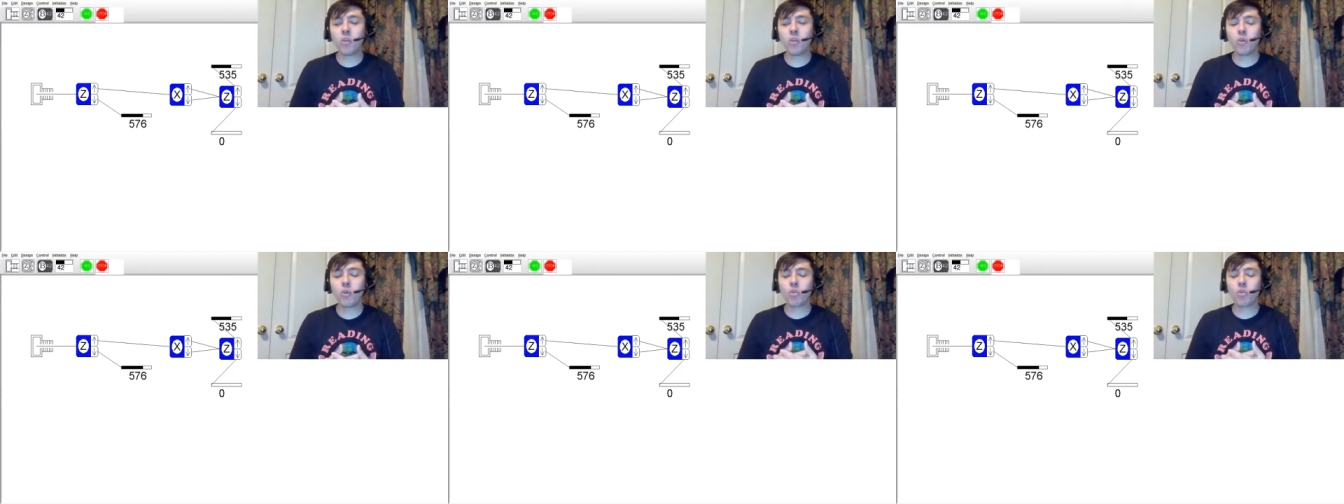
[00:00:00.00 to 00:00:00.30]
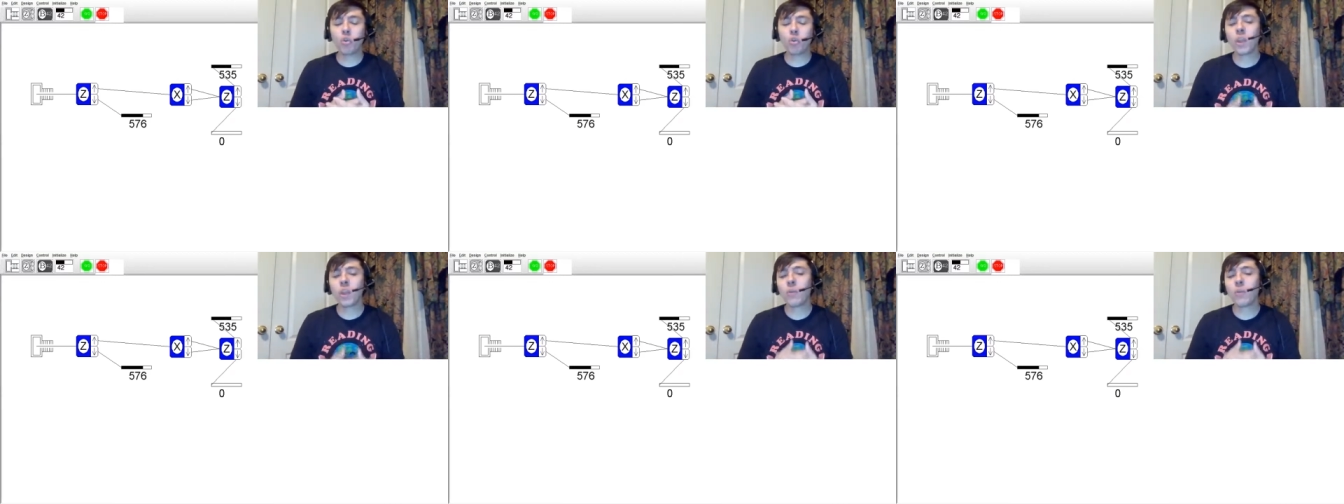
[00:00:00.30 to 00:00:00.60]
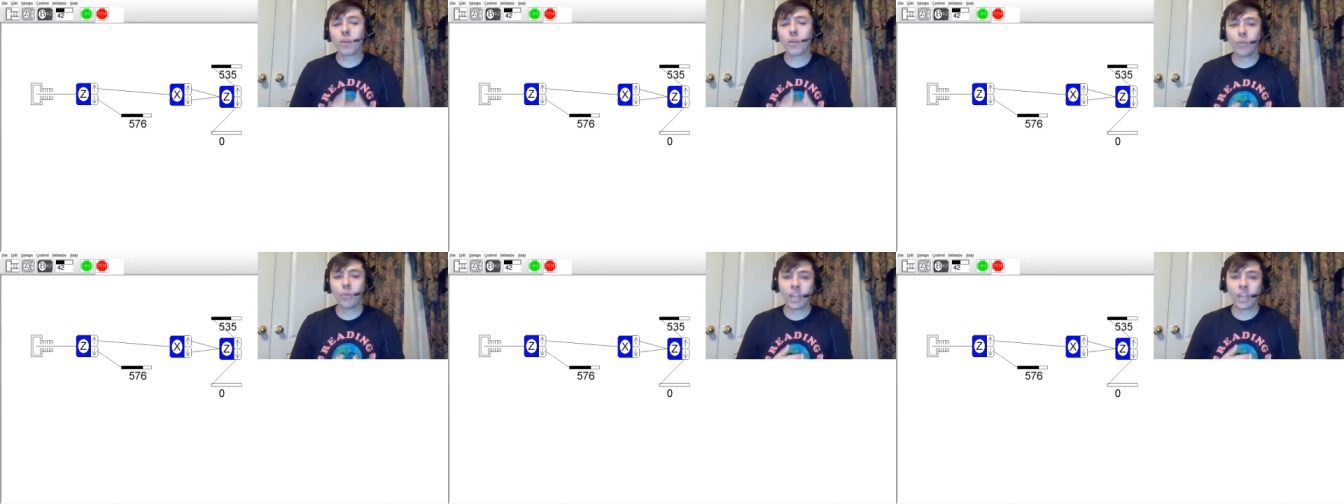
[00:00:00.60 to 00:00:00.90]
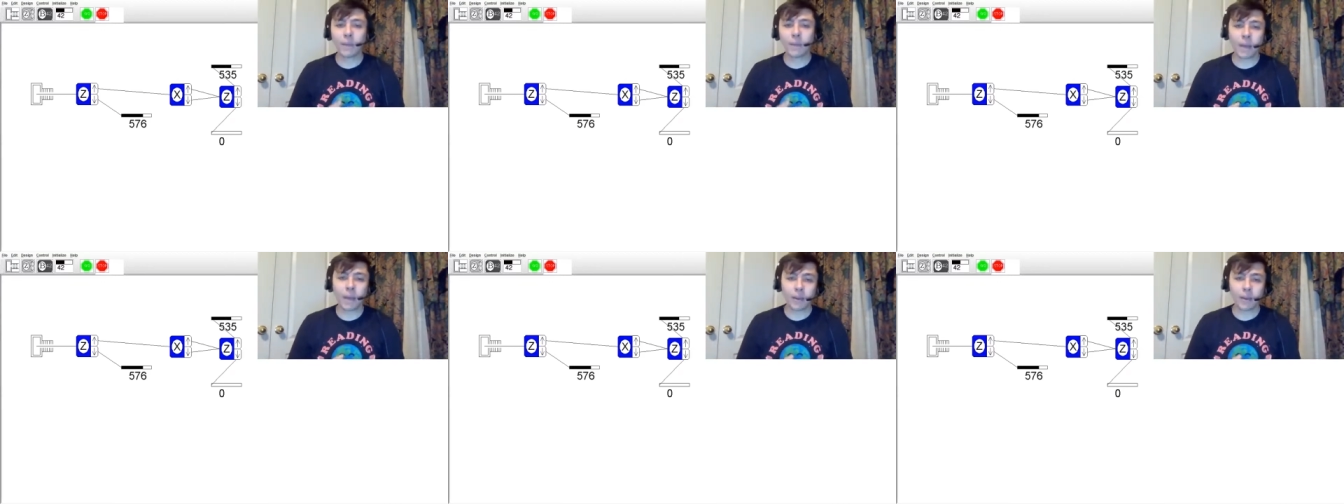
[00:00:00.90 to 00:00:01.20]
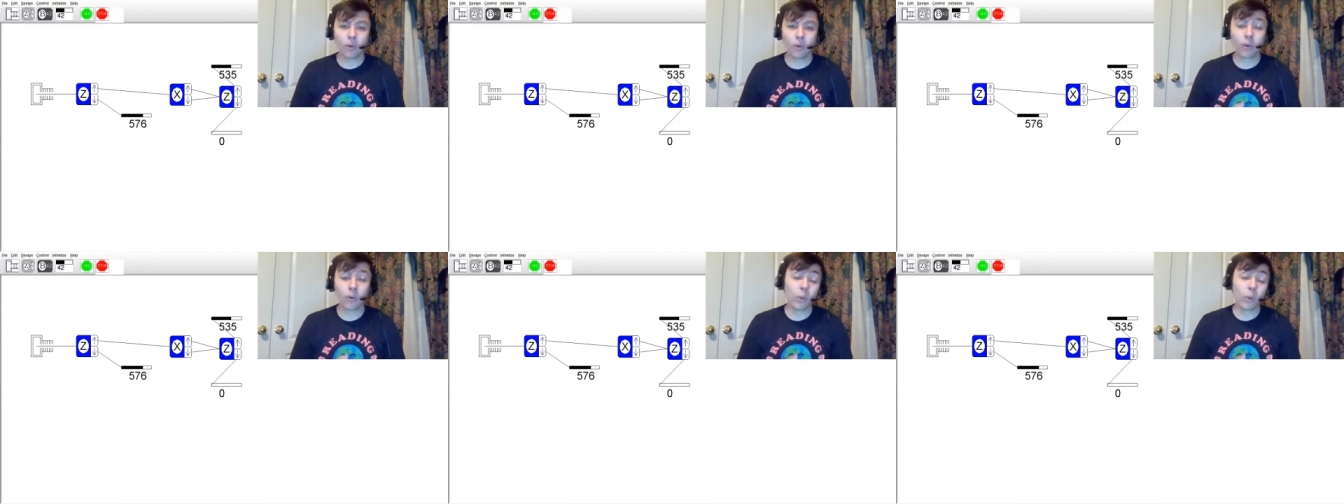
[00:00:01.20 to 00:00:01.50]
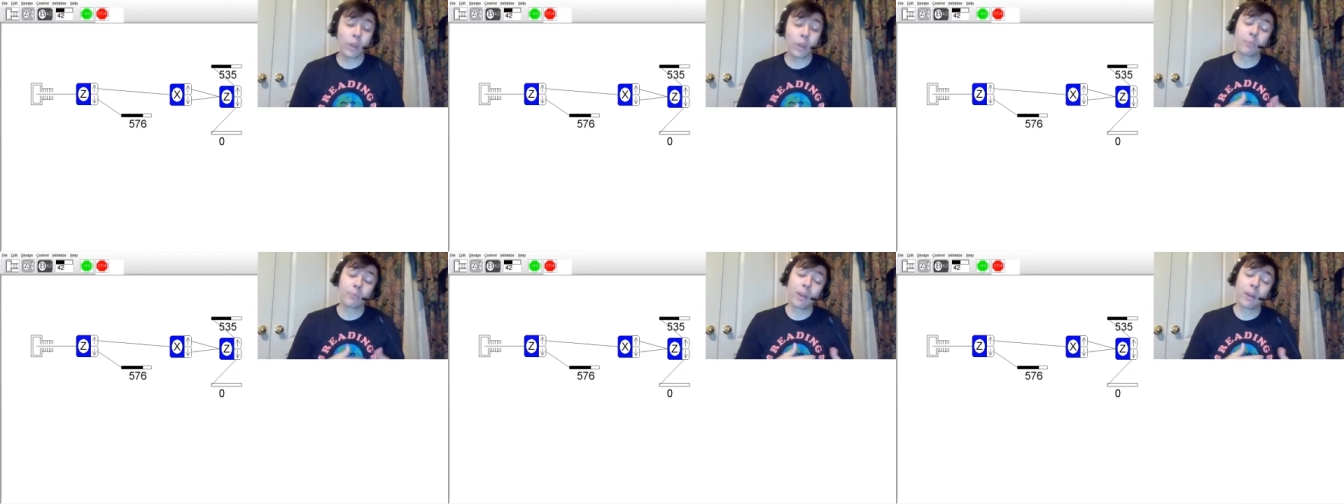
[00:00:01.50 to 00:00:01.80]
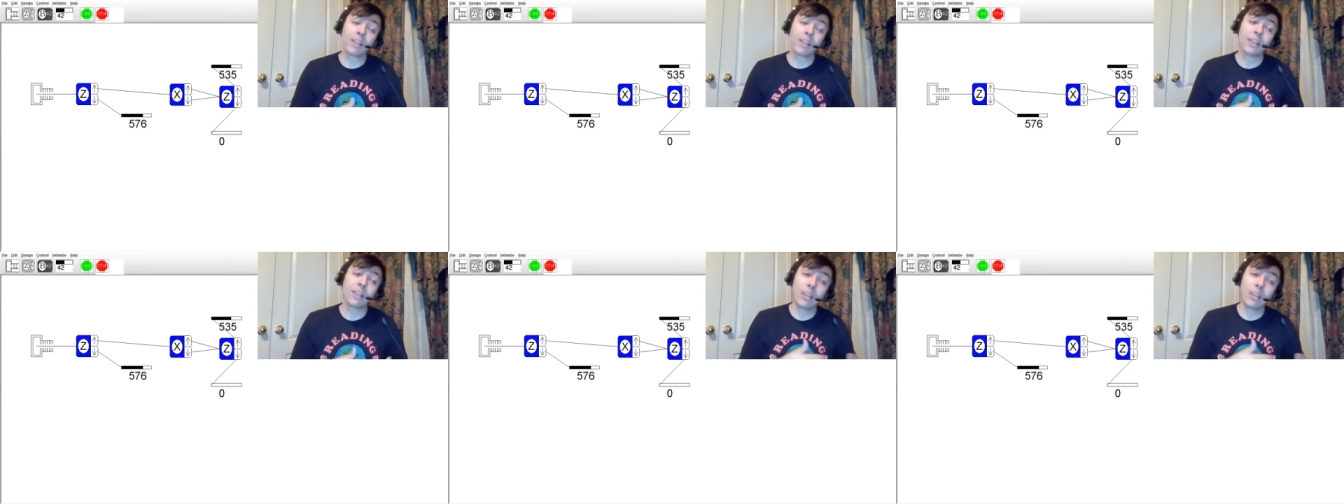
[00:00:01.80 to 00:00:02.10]
the way you want to think about it, or the way Bryce
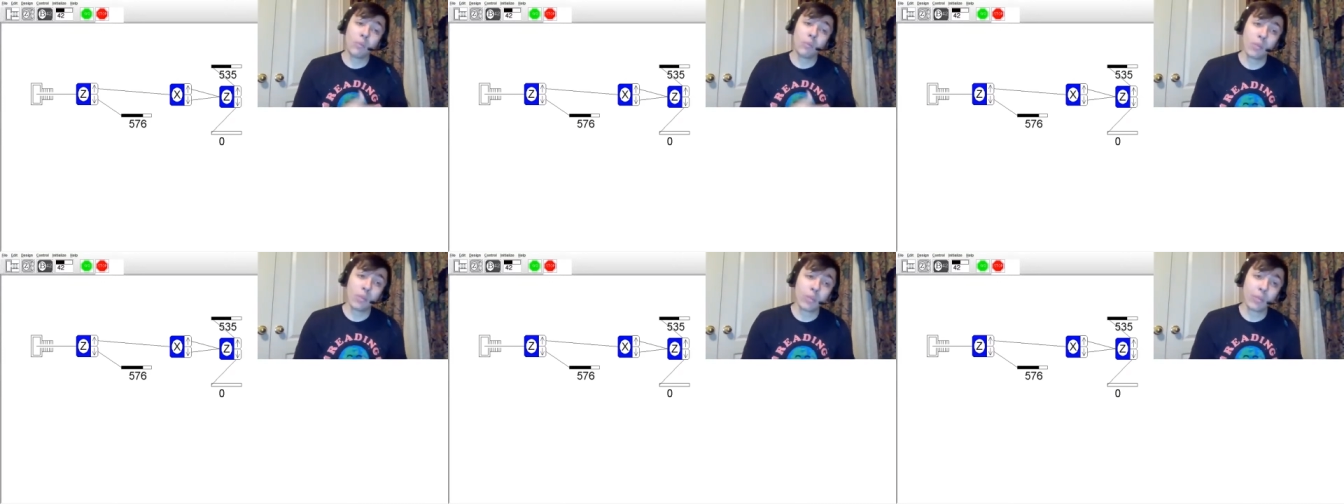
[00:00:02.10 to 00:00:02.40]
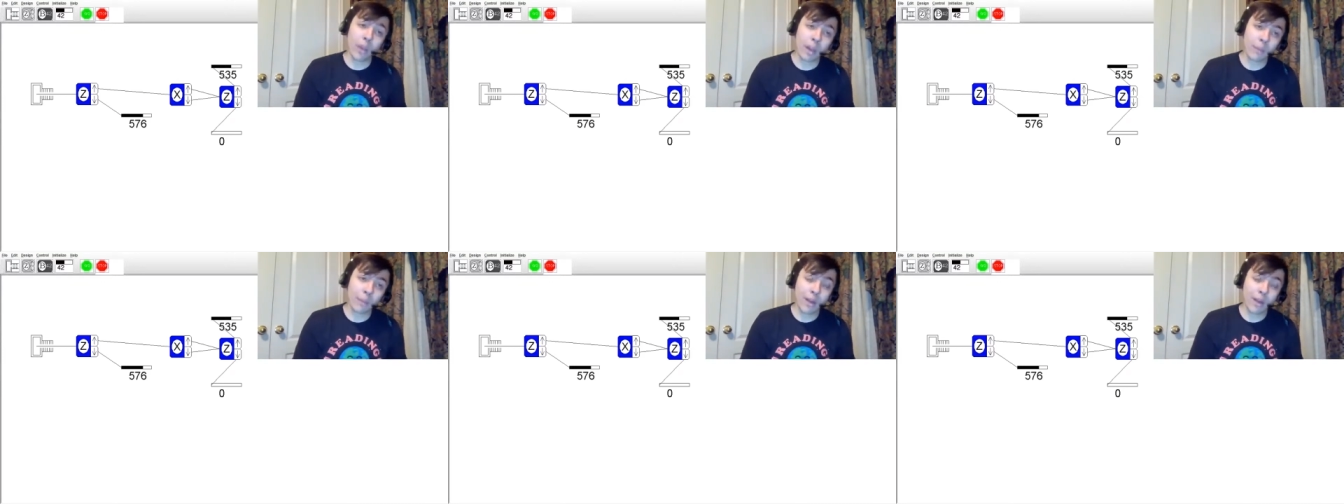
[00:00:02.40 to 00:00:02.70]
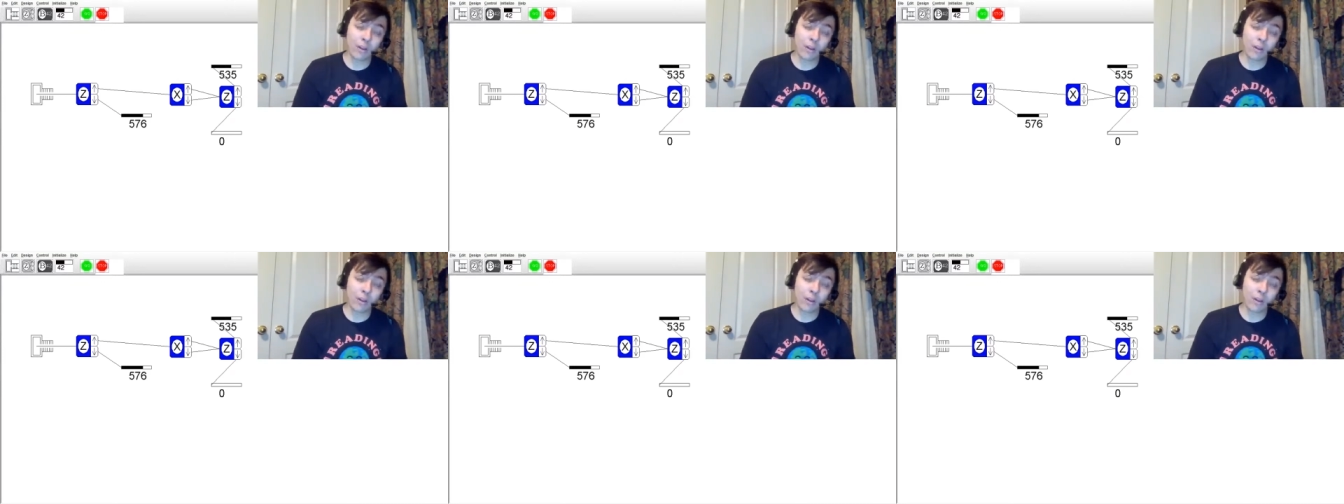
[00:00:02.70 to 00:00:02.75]
DeWitt thought about it,